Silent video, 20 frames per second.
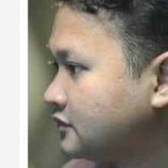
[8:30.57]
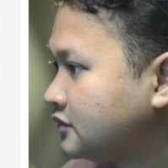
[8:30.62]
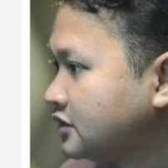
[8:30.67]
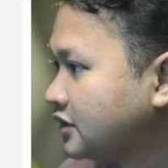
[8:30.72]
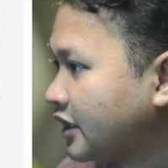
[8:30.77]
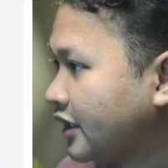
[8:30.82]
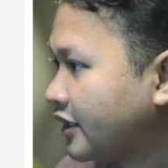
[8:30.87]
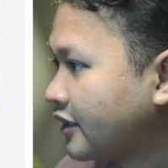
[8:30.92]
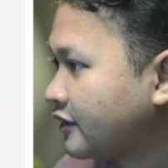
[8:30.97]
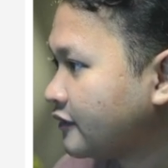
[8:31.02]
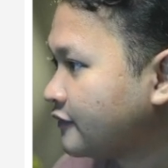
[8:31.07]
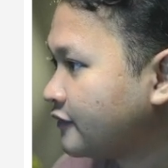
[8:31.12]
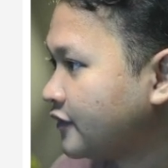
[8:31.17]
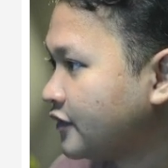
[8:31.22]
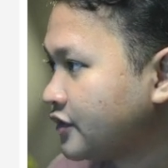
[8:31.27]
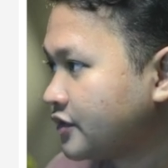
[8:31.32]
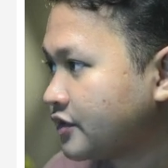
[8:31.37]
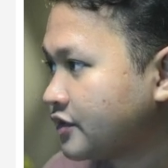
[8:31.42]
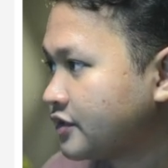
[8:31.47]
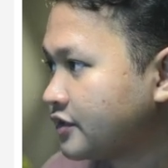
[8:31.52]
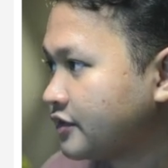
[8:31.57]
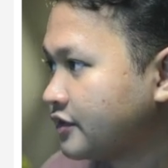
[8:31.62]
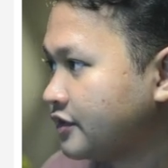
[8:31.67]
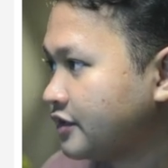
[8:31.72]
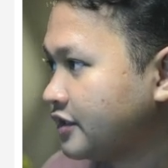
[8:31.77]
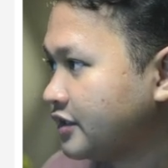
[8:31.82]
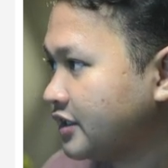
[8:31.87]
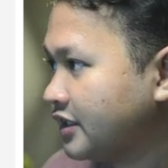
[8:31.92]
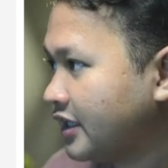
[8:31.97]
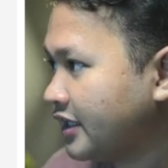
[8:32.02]
added features to
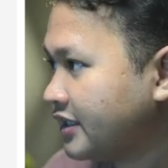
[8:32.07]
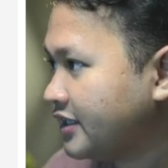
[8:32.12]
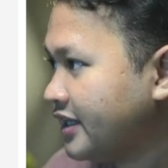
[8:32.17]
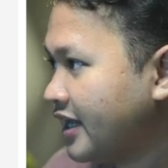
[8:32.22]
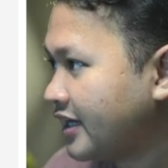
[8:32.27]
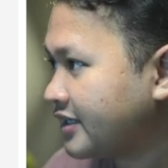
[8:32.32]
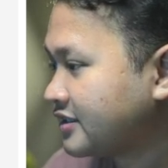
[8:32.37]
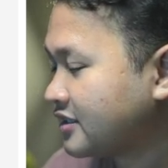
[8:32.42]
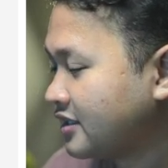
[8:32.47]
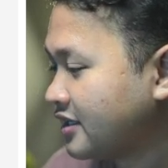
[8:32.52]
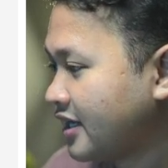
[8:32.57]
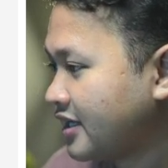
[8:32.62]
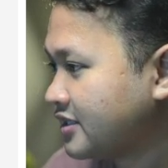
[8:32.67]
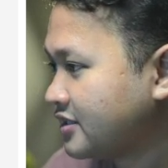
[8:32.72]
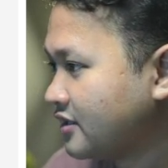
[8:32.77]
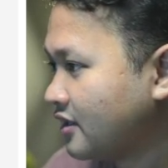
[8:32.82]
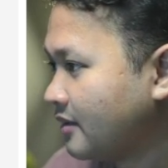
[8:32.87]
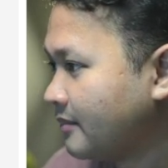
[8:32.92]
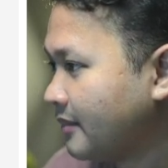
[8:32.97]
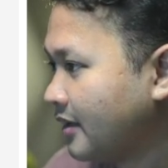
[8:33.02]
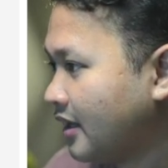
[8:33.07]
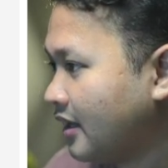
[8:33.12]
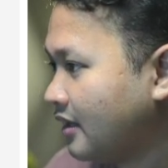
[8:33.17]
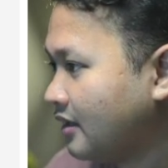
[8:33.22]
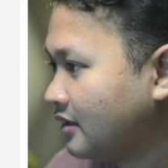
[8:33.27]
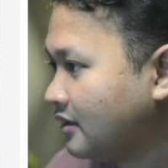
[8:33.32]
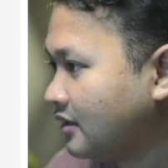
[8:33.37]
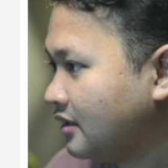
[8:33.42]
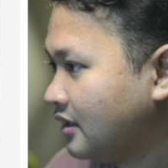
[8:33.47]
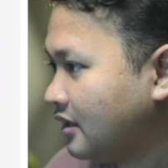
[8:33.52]
the index
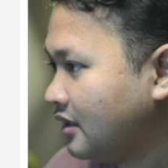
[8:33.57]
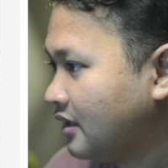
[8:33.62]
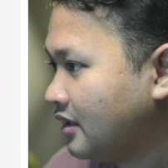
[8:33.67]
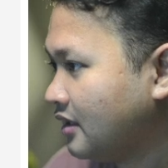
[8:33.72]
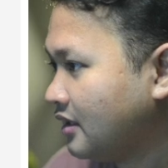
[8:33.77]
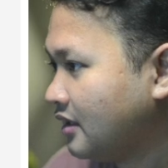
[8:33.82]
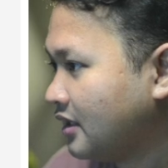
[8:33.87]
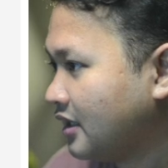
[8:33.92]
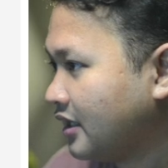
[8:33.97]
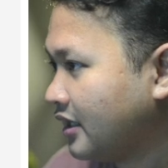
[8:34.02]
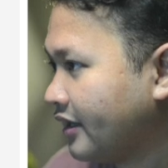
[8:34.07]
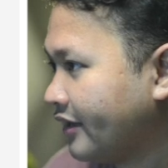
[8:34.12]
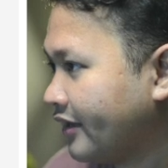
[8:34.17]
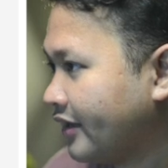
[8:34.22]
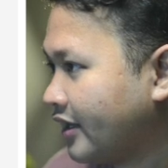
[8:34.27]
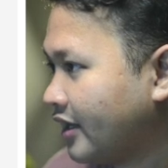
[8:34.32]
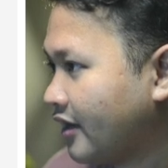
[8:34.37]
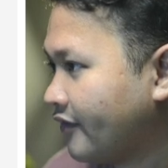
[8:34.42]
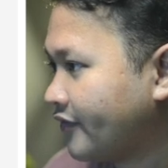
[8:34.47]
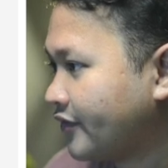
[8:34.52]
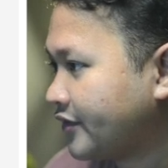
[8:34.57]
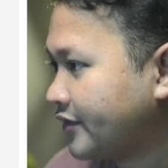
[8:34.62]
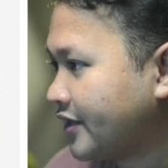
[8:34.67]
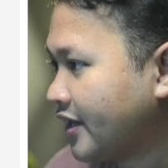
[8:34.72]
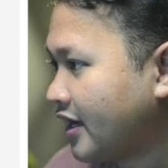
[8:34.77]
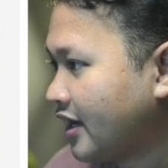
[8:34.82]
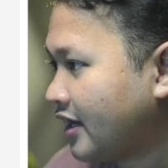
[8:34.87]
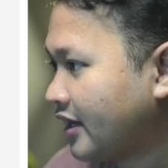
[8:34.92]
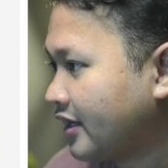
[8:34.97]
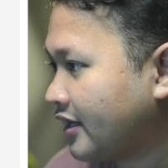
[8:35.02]
HTML, and after
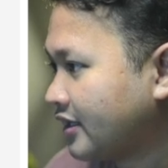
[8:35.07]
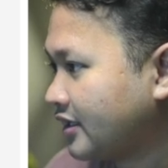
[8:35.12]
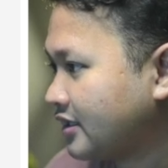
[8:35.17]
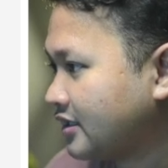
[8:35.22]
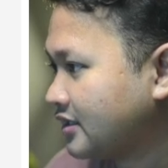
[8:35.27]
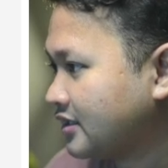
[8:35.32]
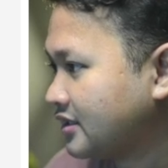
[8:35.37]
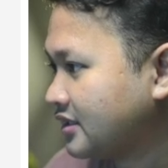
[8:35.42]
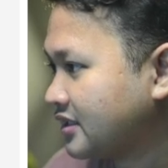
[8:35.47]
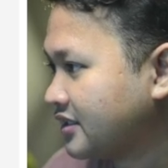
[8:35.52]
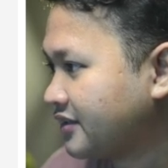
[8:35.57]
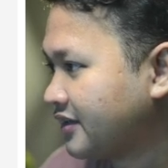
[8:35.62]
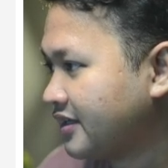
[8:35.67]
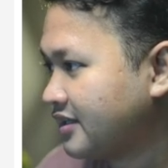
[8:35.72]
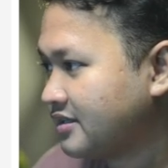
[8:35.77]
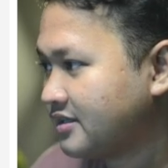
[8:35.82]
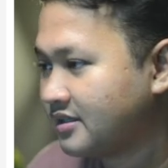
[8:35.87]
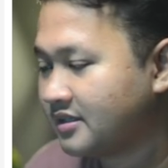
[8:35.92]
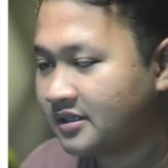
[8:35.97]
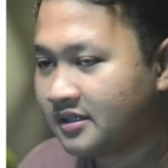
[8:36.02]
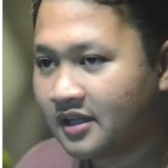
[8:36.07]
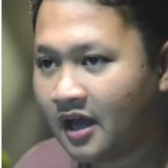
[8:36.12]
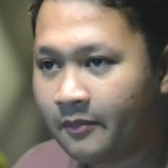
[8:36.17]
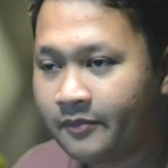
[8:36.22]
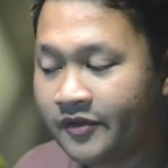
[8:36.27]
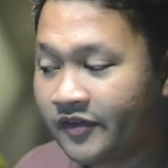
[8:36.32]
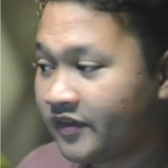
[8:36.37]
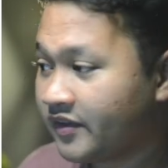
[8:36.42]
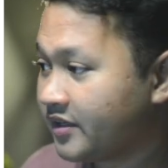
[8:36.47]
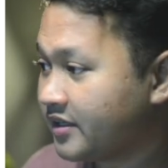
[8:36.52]
that
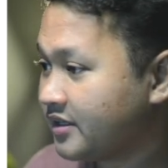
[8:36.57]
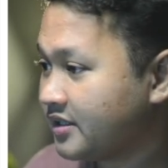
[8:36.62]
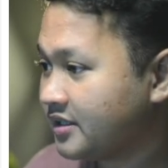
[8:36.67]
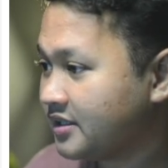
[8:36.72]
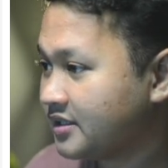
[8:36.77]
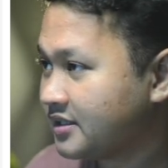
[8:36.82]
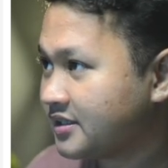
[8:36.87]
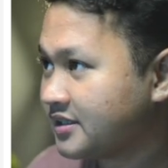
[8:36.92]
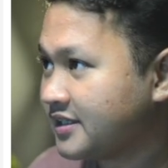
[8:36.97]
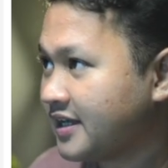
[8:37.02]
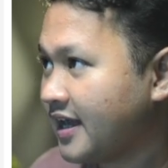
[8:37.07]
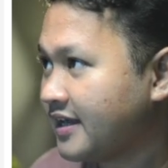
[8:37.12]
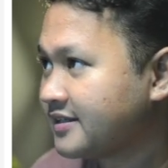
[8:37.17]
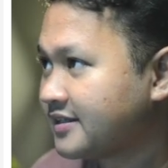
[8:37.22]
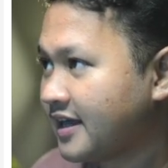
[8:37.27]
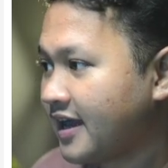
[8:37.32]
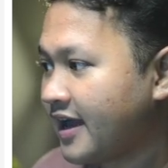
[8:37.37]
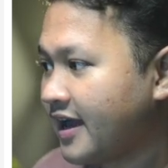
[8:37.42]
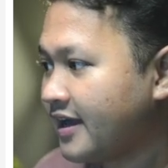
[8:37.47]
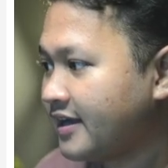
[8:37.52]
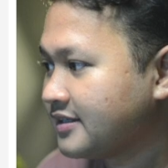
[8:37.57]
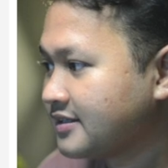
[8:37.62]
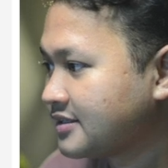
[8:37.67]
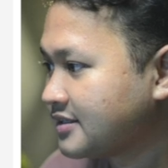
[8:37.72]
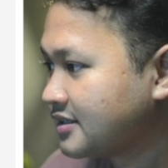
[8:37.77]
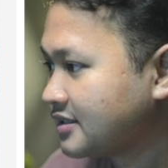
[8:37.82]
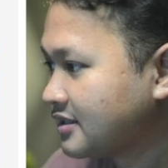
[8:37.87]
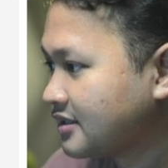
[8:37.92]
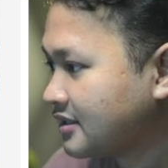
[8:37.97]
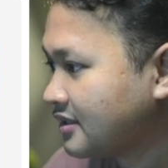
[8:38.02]
updated the
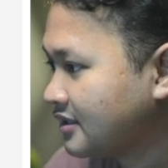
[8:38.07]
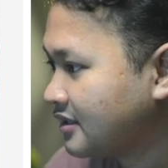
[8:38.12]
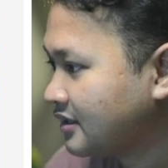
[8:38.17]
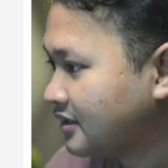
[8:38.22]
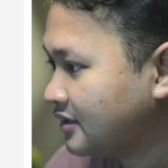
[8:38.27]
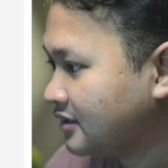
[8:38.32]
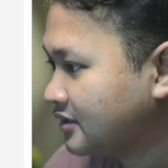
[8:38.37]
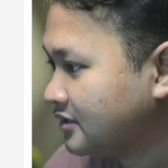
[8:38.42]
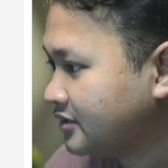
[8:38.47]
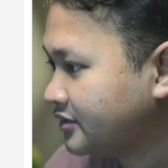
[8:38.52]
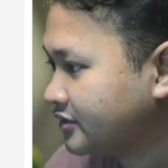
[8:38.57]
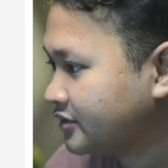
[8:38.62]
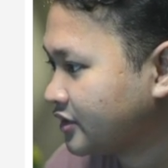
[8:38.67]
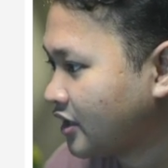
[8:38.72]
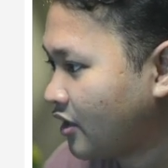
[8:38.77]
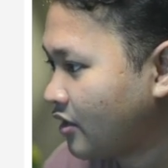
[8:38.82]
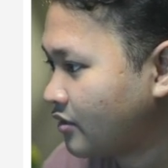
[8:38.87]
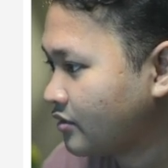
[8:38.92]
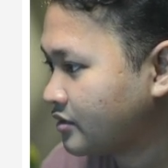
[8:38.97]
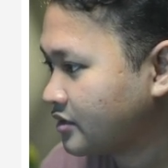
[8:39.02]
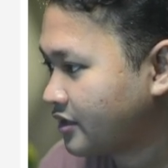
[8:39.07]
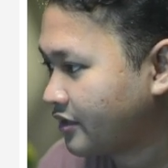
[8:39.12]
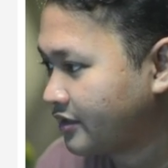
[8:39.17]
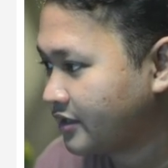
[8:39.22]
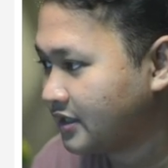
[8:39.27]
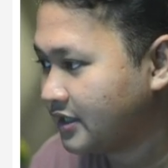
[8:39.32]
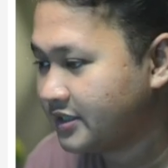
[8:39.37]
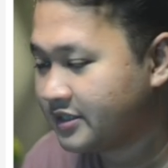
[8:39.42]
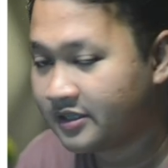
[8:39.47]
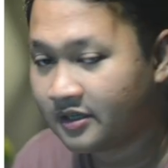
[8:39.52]
CSS. Now
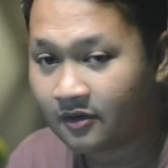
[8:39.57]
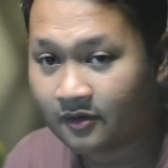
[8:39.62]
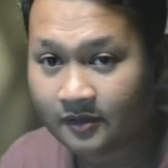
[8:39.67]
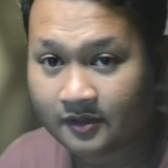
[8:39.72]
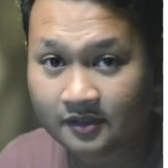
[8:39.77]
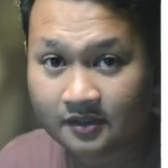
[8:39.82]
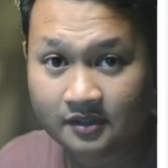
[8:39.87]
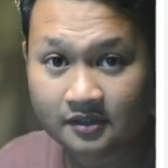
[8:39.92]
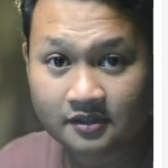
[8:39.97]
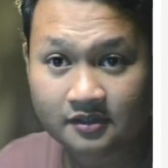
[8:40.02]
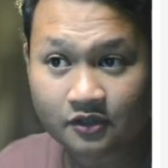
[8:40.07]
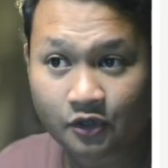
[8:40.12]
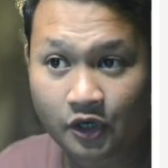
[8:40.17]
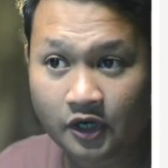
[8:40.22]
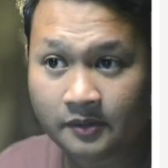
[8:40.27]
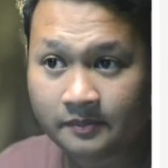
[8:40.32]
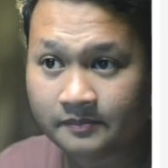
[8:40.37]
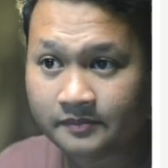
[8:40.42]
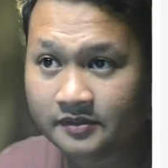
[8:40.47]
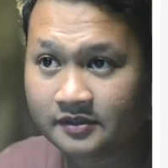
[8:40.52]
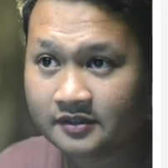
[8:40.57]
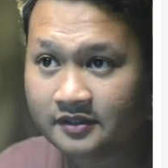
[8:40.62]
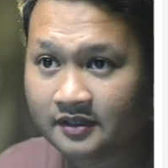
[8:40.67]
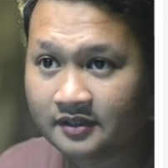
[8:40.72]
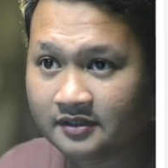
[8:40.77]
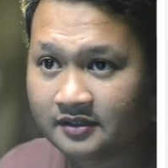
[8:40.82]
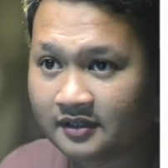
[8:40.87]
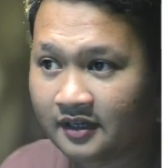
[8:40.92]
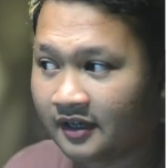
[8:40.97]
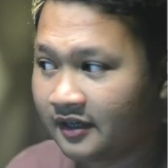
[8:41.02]
currently generating the script
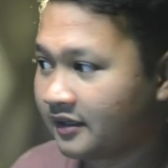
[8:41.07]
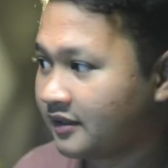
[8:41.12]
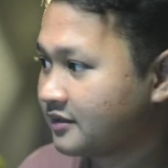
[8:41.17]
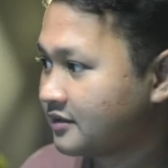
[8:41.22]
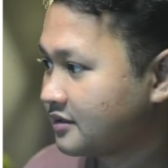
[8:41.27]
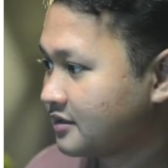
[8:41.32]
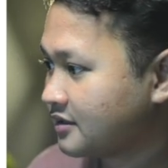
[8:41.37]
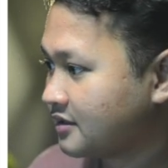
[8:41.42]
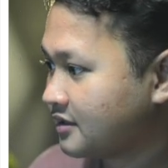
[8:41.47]
CSS